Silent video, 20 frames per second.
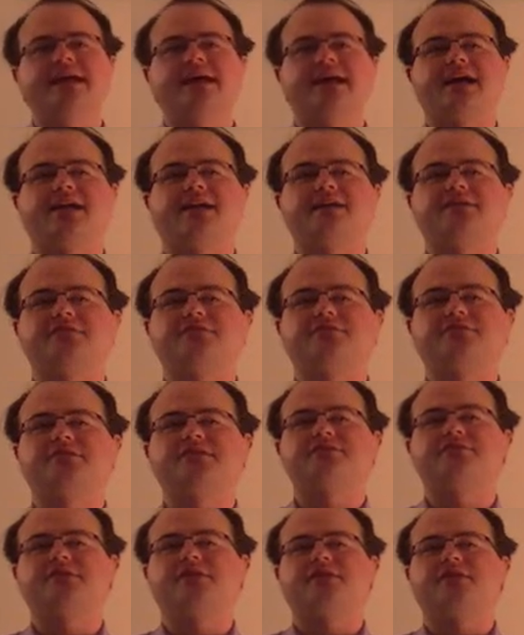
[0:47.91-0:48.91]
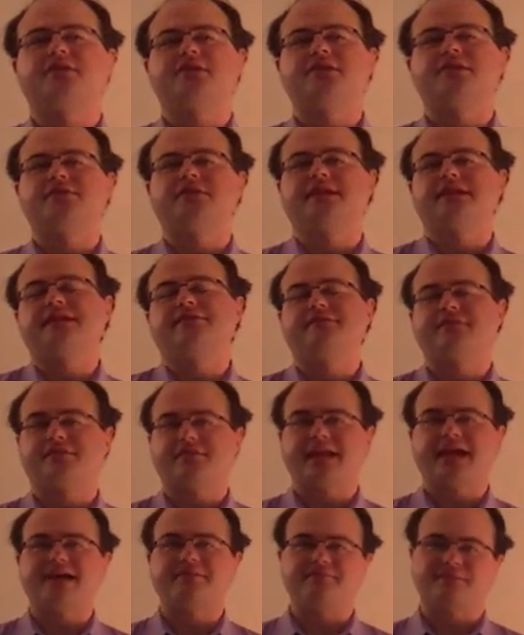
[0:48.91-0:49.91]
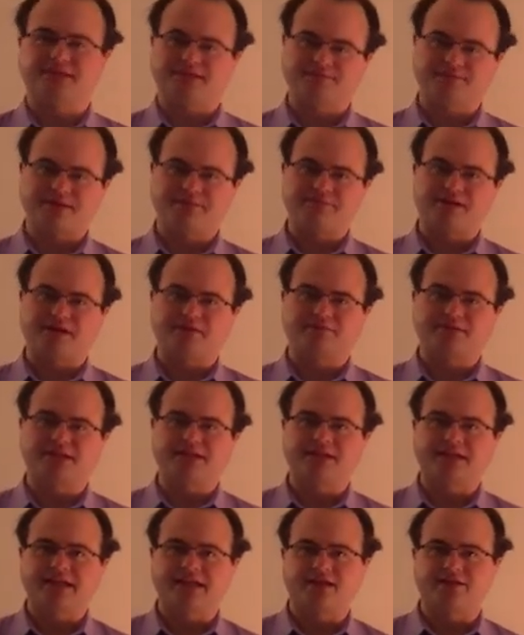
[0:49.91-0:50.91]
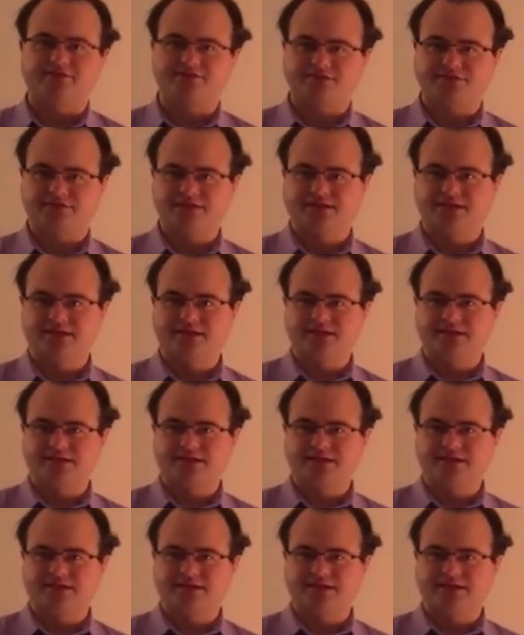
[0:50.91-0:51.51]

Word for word: and others that would argue that even that must be publicly owned.